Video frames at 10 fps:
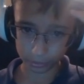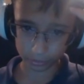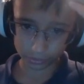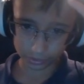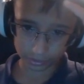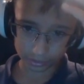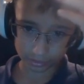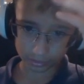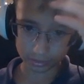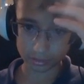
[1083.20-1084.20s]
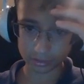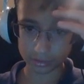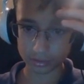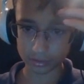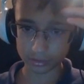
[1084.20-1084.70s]
Pulse?
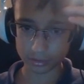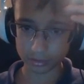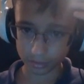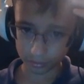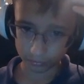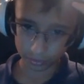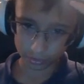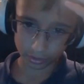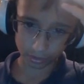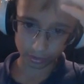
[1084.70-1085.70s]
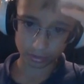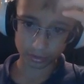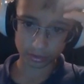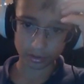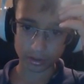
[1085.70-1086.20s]
For sure.
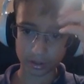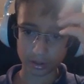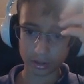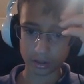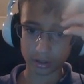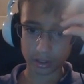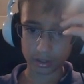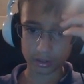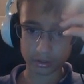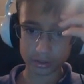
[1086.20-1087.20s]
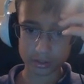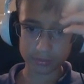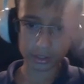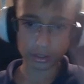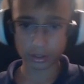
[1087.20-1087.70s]
I don't know, these are
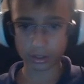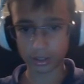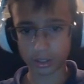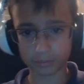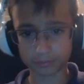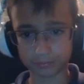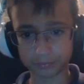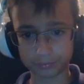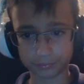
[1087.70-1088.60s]
pretty good. Um.